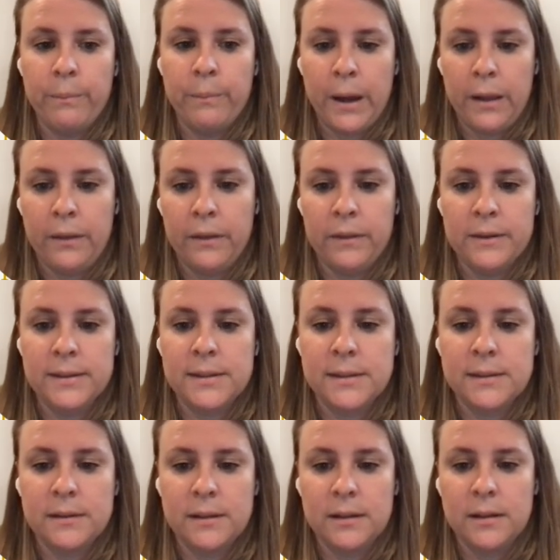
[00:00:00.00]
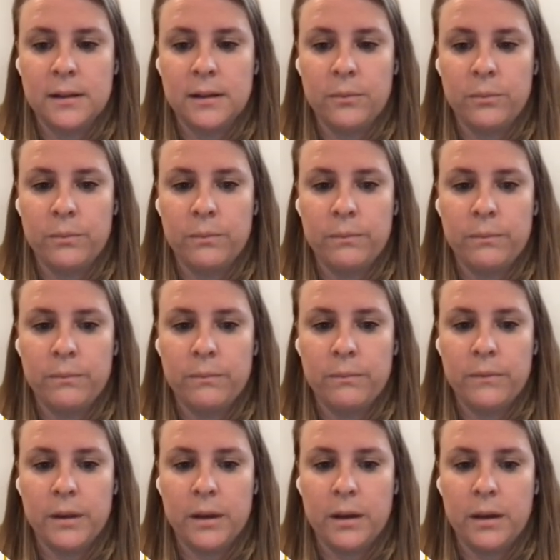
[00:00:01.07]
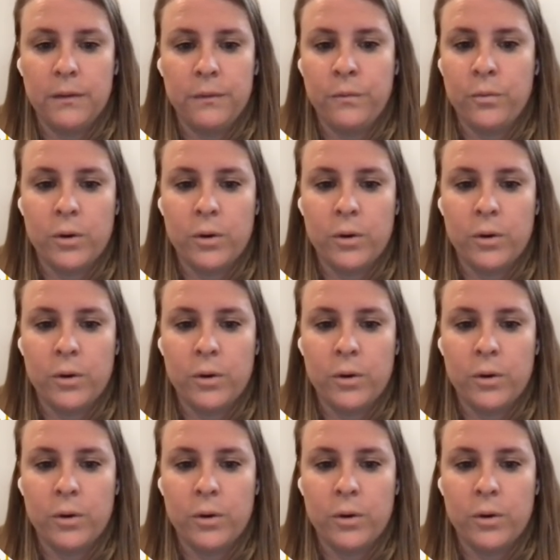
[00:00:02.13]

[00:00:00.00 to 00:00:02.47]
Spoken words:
but the